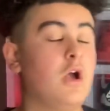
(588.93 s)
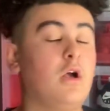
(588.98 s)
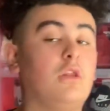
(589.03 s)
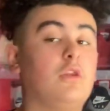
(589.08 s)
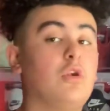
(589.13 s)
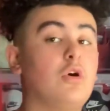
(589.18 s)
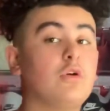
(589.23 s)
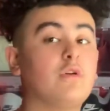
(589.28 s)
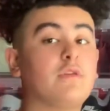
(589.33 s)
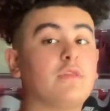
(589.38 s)
As
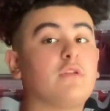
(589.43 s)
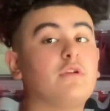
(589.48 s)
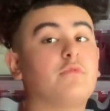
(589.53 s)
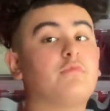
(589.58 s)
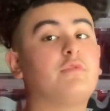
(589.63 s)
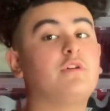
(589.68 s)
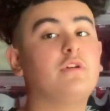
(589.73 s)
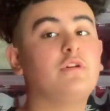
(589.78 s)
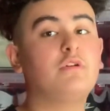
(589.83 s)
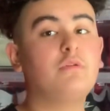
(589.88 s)
long as they're
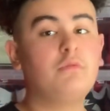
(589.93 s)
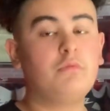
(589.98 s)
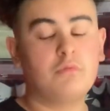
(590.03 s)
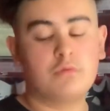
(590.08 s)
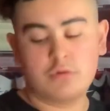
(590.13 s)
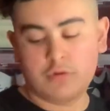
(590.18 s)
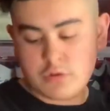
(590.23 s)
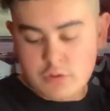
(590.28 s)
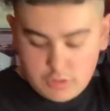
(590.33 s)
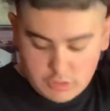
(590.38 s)
real,
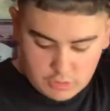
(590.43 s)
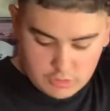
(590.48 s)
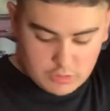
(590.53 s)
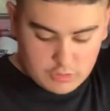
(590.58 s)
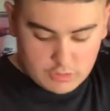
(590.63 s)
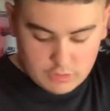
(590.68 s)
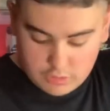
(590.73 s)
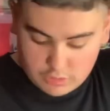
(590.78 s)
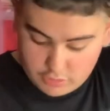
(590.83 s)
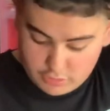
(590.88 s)

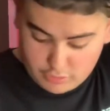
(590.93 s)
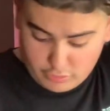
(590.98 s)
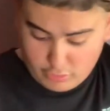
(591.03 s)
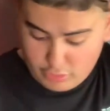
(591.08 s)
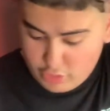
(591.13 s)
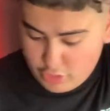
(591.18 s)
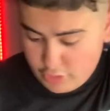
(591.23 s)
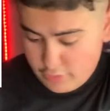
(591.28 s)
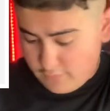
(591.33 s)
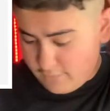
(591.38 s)
you
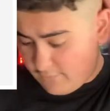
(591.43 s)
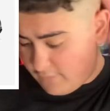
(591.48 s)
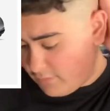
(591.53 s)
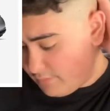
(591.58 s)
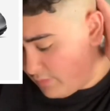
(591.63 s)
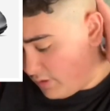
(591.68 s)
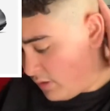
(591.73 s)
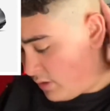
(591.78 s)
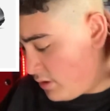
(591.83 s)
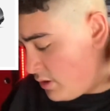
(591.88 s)
good. You feel me?